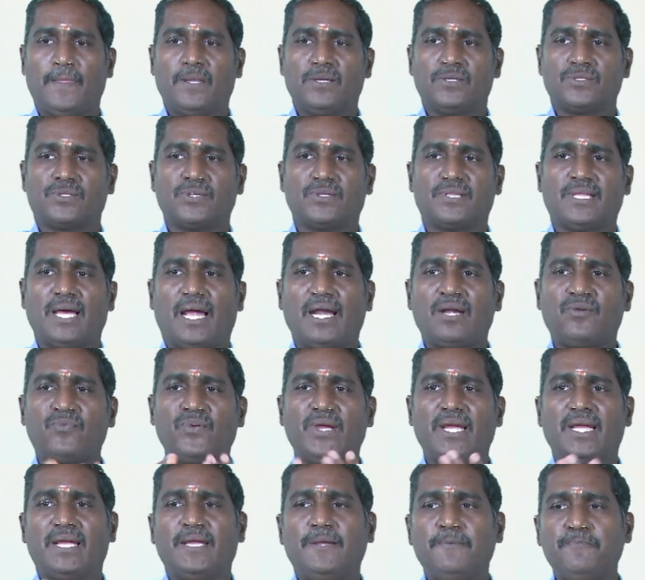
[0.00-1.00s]
So that
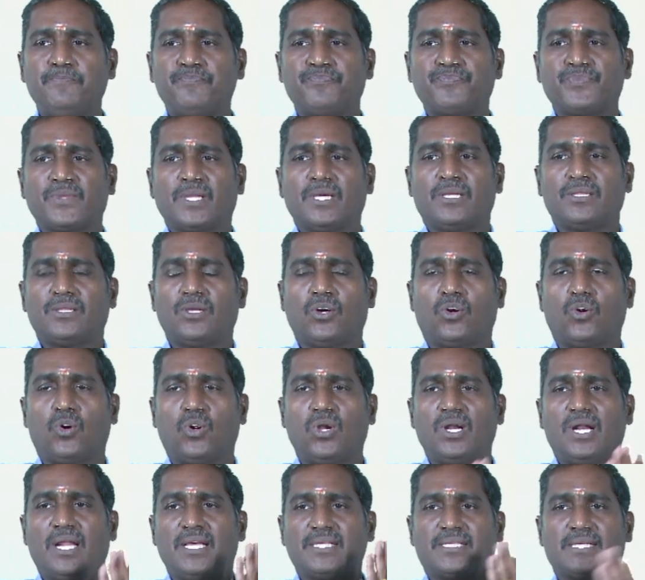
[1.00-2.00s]
way the whole
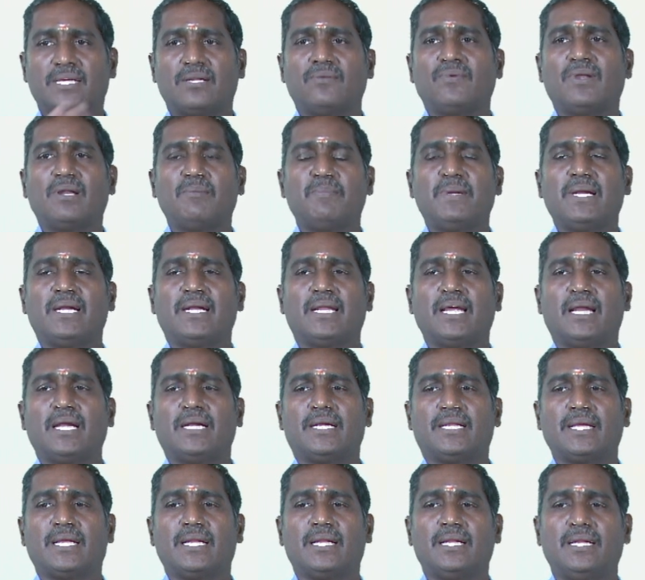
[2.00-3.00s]
lesson will be
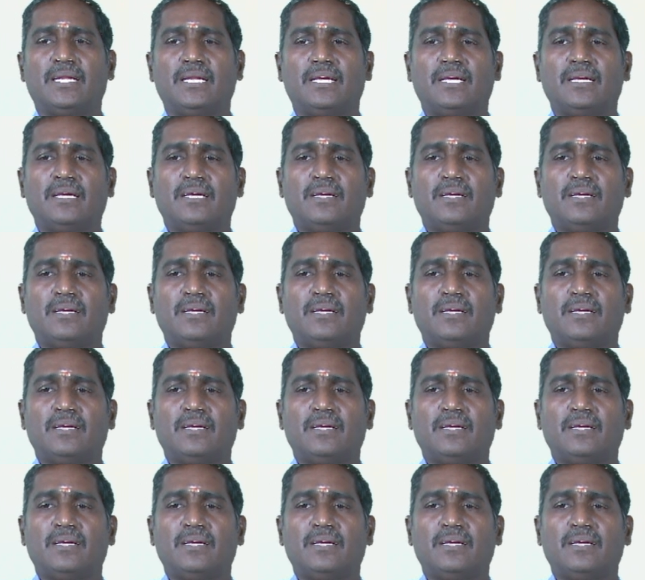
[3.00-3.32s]
dealt in